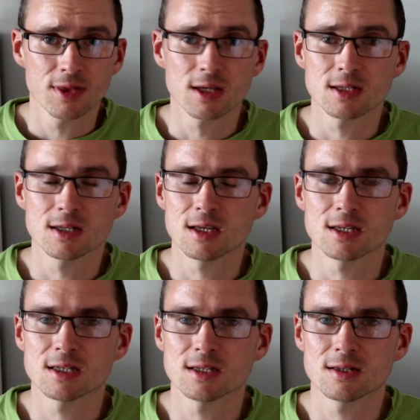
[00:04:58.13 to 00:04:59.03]

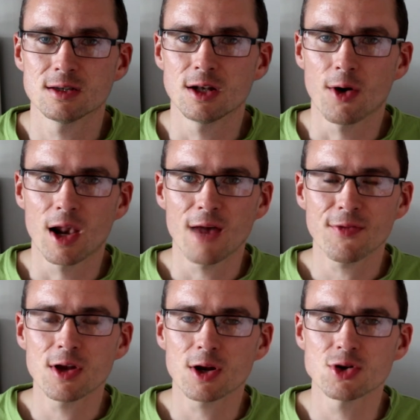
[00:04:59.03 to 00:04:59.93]
there's you know, I
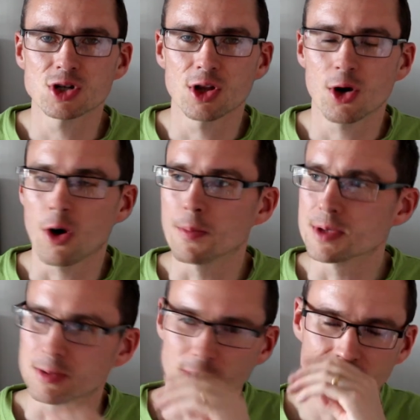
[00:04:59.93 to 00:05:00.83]
love the inclusion of the
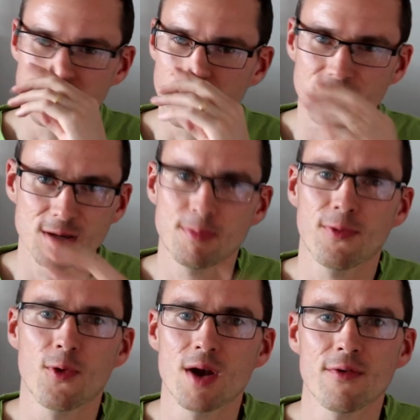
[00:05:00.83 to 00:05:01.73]
hops. We've said
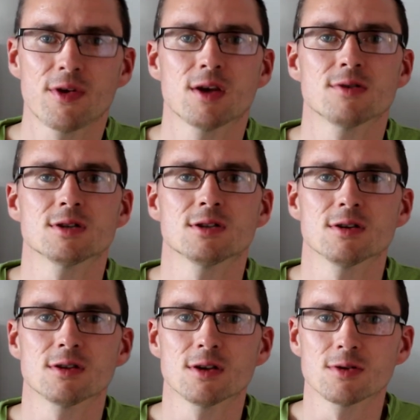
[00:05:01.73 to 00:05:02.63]
before in our videos
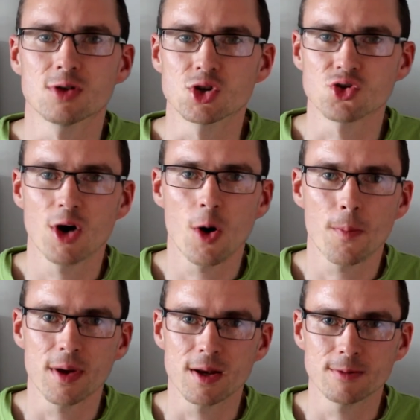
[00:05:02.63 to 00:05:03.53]
that the dry
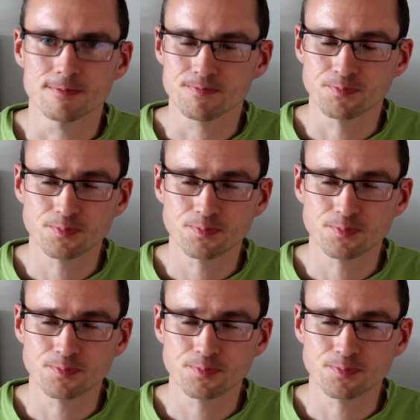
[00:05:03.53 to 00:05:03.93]
hopping